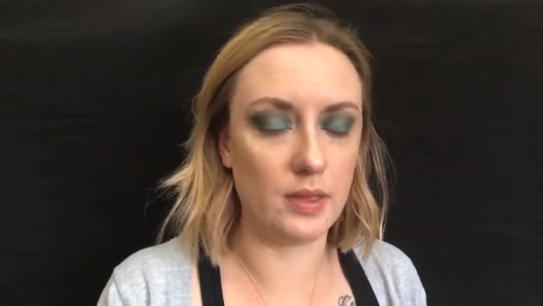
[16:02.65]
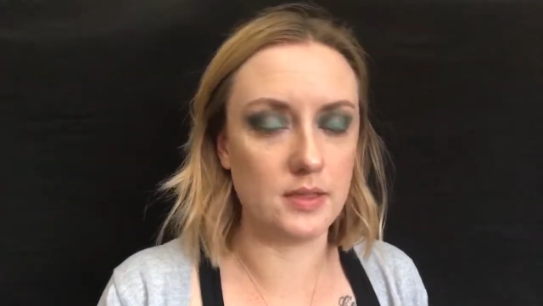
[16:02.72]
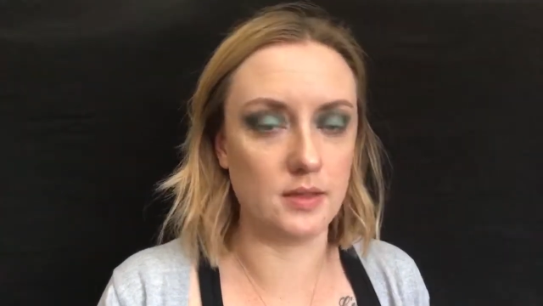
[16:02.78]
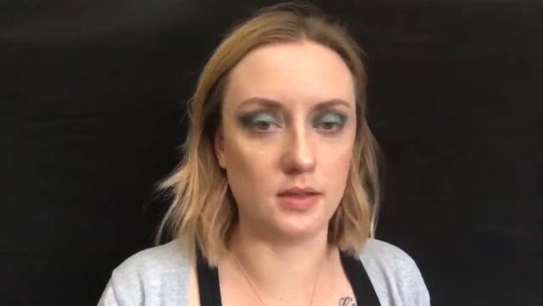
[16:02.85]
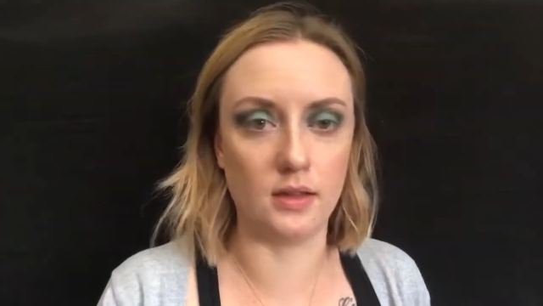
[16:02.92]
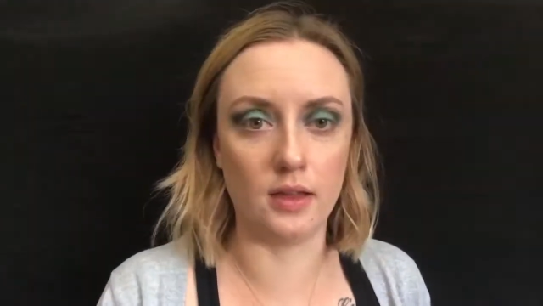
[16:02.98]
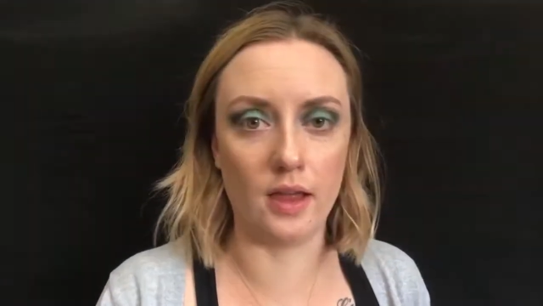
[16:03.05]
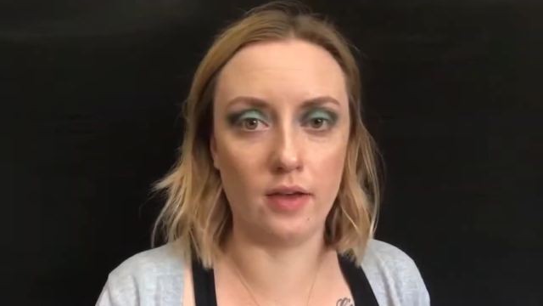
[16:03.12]

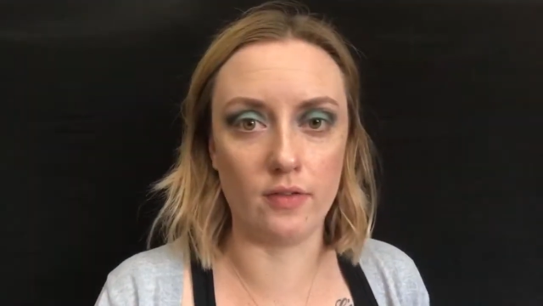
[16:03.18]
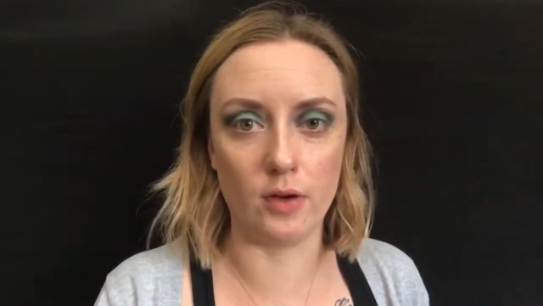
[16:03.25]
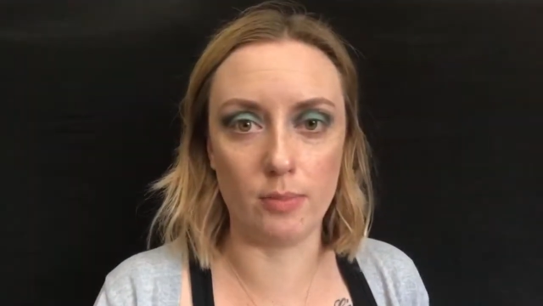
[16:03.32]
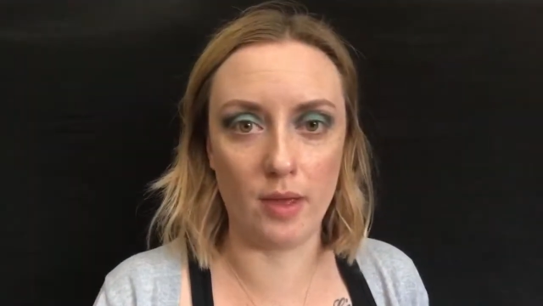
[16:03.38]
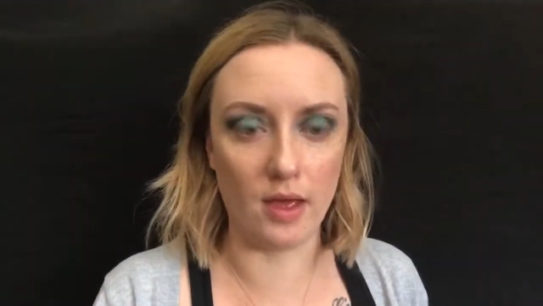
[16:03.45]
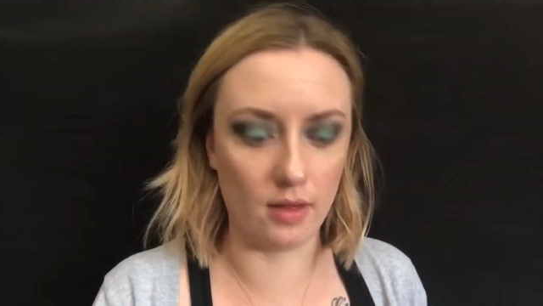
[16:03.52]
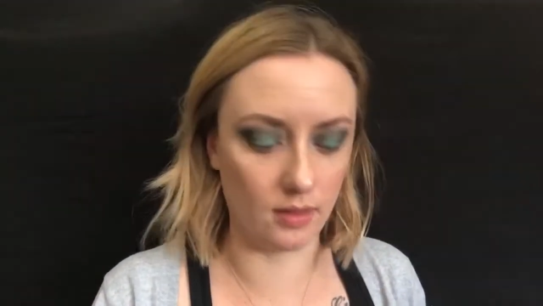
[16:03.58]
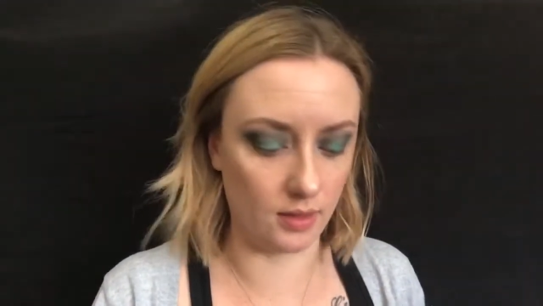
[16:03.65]
basically every
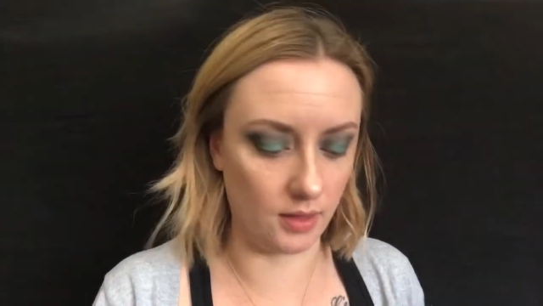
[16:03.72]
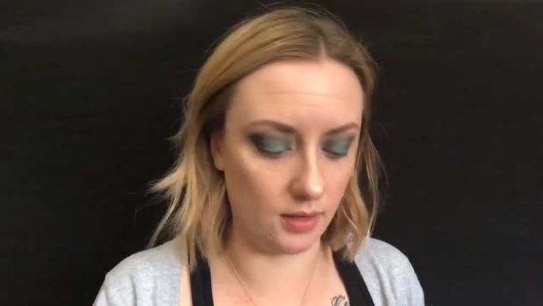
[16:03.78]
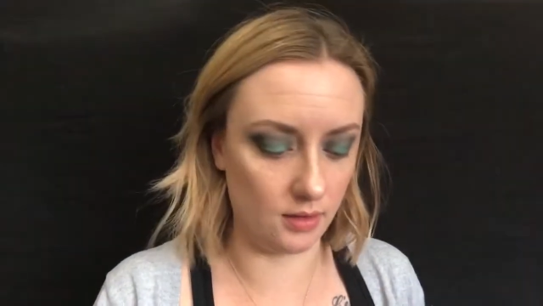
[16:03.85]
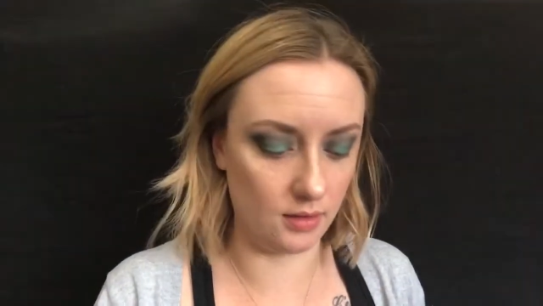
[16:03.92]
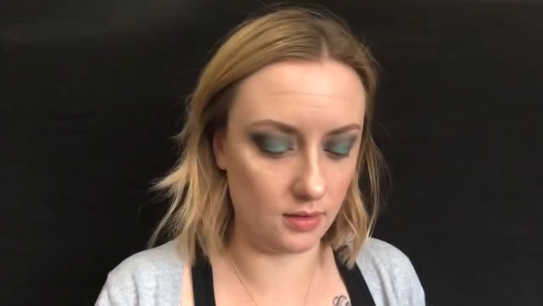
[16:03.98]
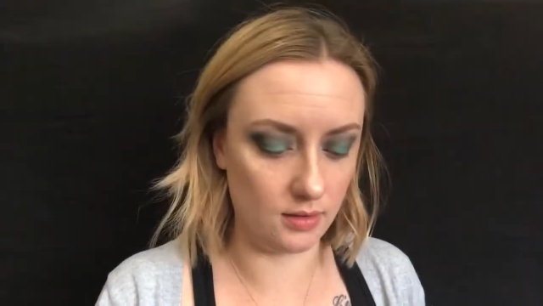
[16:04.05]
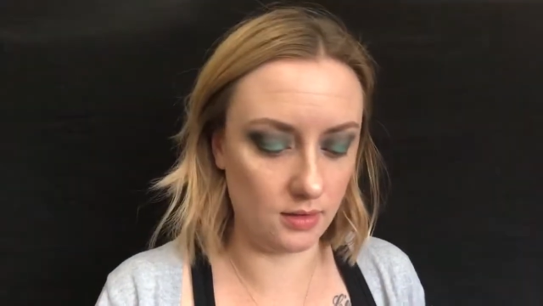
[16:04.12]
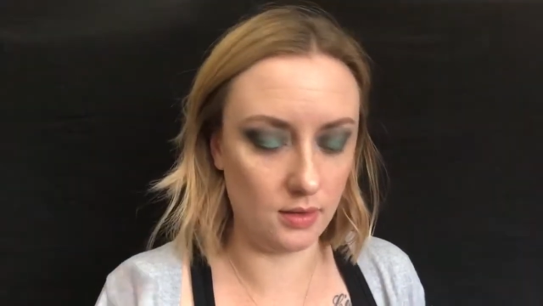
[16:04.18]
palette,
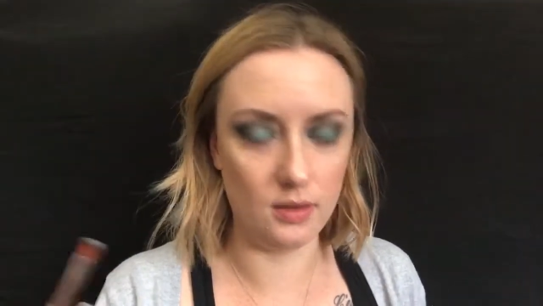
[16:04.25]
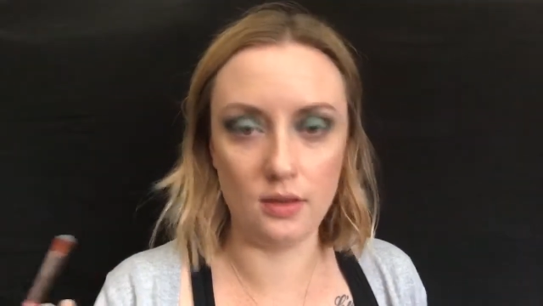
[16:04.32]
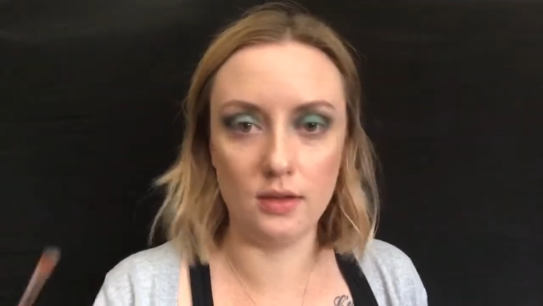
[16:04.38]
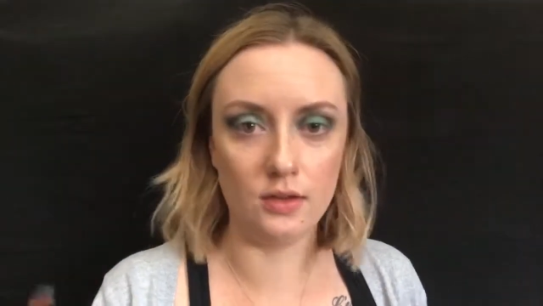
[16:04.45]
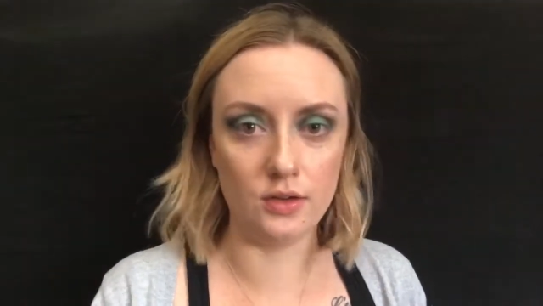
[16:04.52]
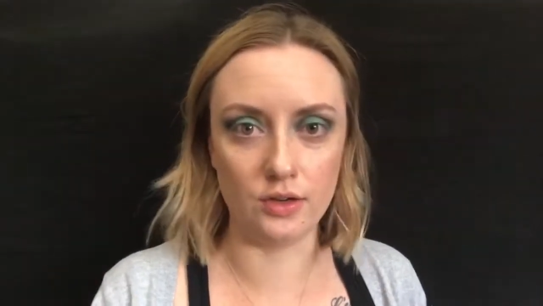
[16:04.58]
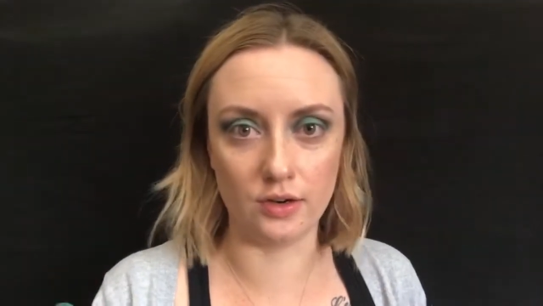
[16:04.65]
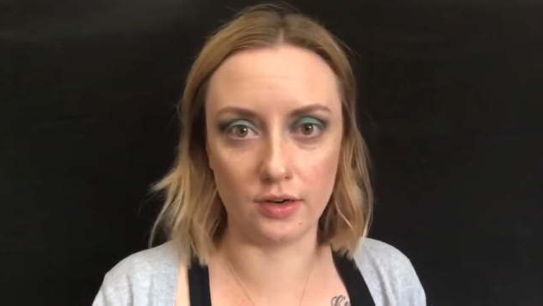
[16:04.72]

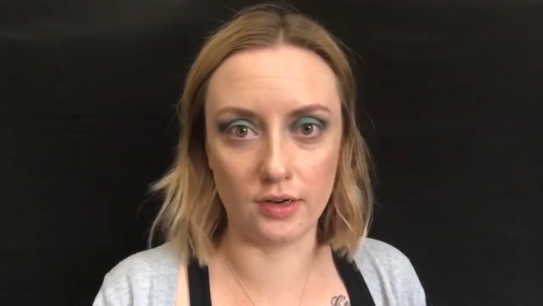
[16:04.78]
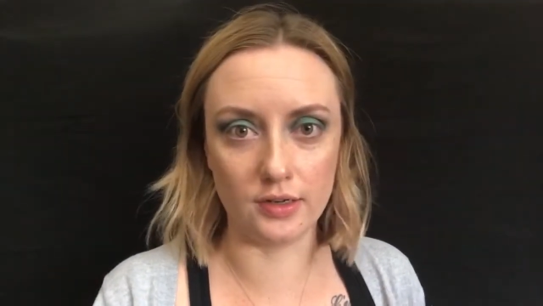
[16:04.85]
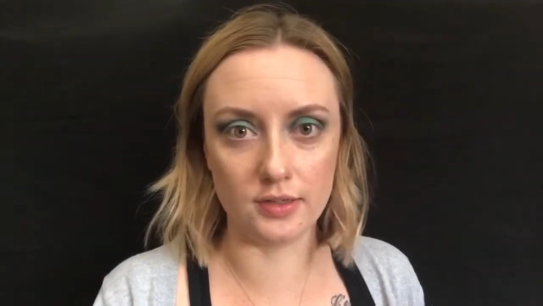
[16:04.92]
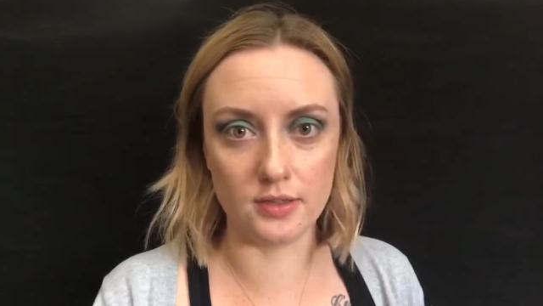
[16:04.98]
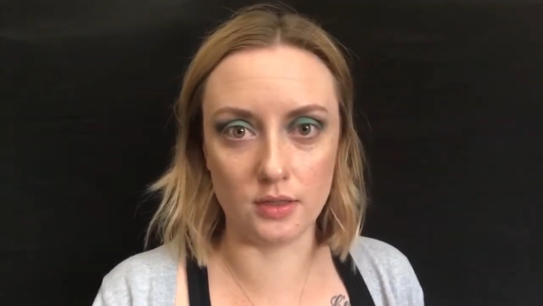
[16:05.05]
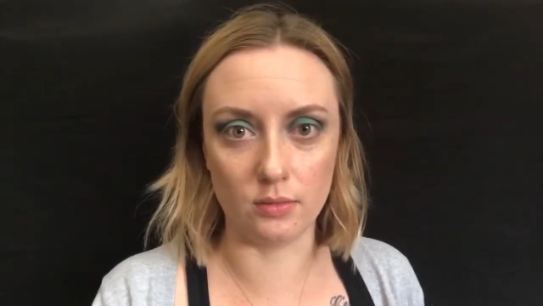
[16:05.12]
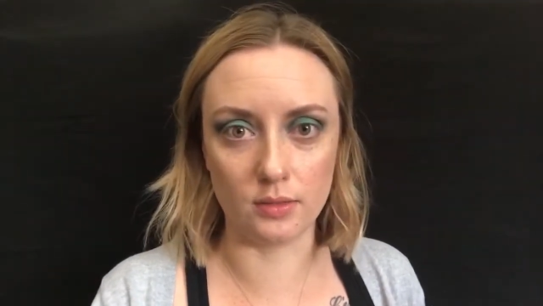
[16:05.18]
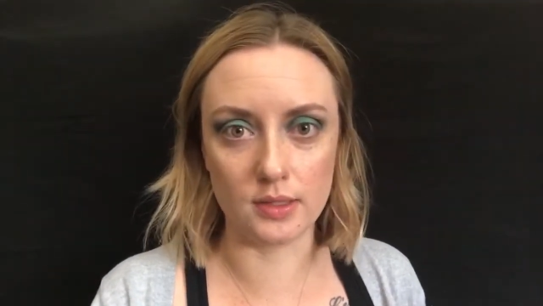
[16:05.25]
you're gonna
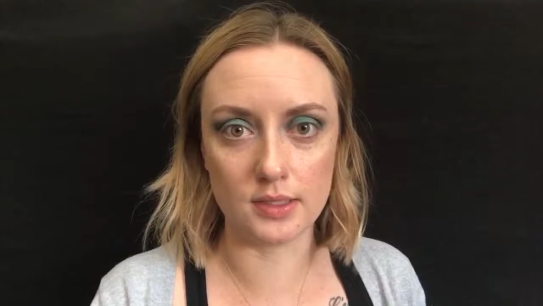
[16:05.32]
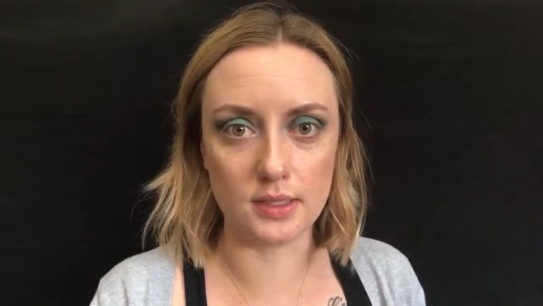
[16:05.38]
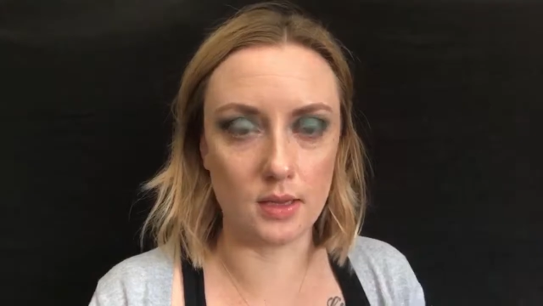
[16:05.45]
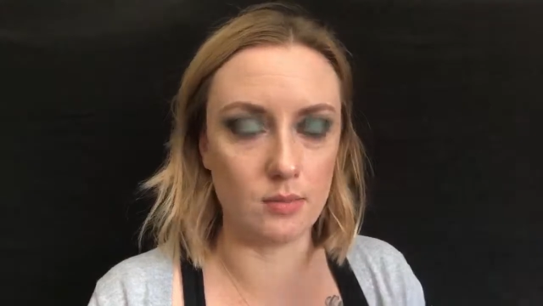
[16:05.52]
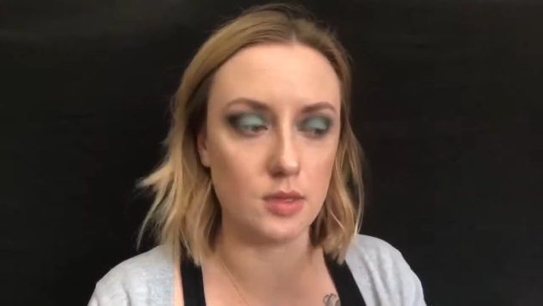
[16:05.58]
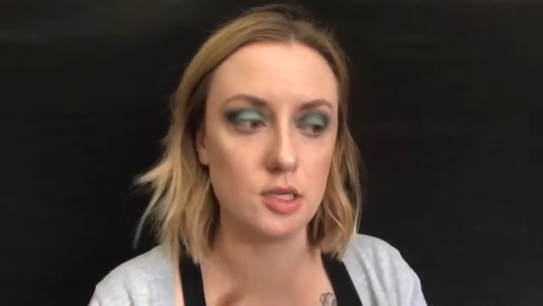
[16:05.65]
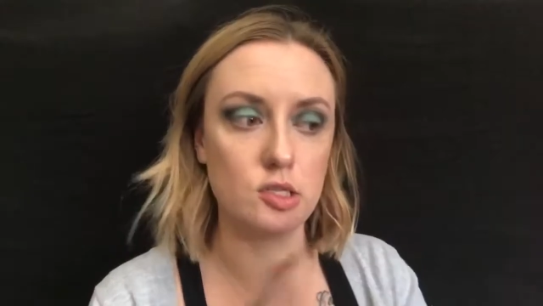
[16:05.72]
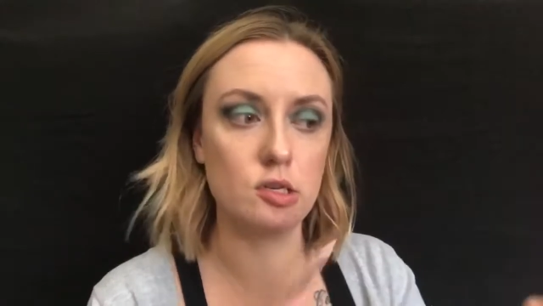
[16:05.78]
deal with the
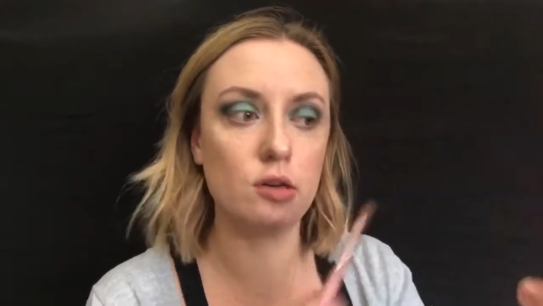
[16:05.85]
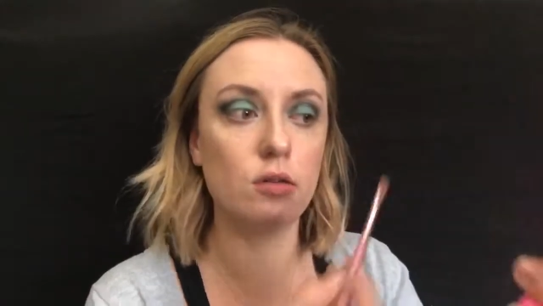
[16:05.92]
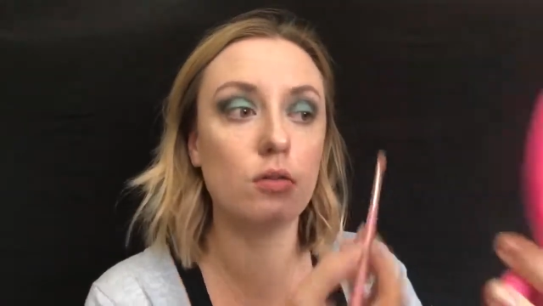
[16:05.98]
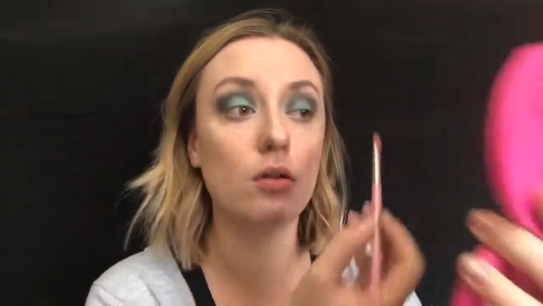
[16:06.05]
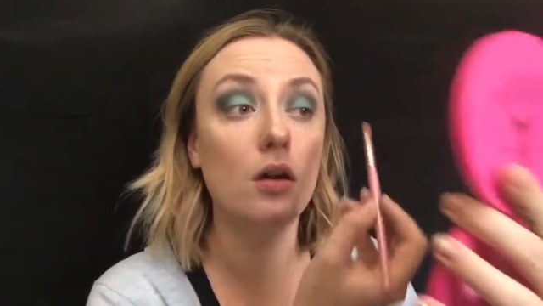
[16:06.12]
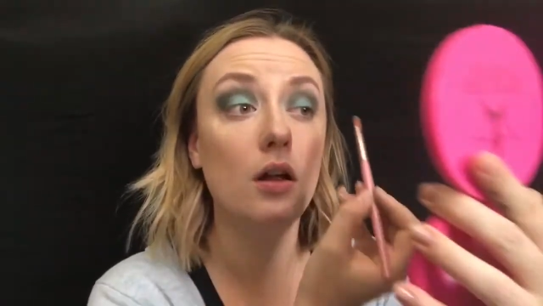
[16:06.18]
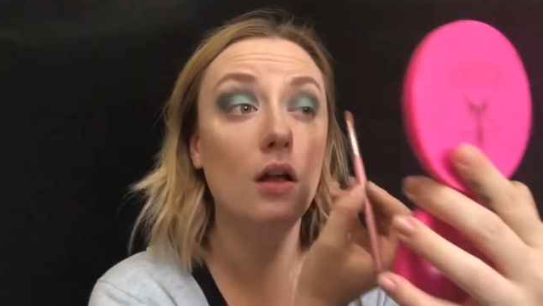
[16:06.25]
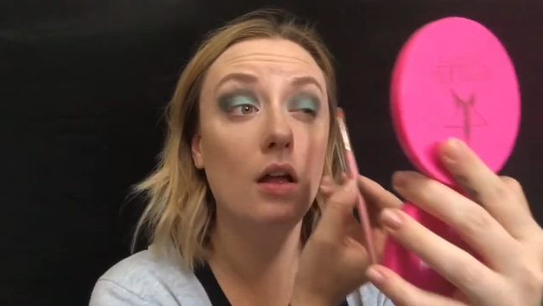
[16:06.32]
same issue.